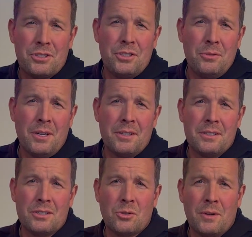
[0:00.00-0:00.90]

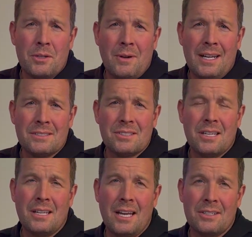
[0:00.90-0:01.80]
220 watts
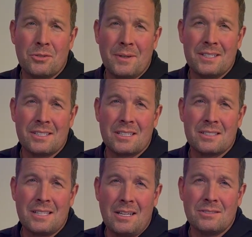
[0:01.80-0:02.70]
at
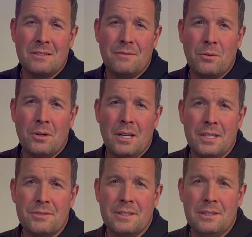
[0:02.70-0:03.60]

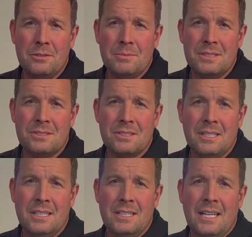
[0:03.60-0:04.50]
26,400 lumens.
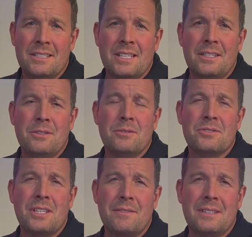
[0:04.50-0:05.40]
Has a new
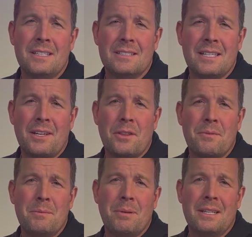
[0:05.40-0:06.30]
safety design
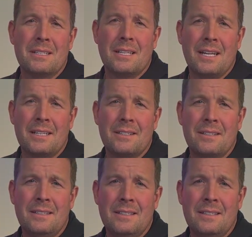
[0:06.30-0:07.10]
3-pin connector.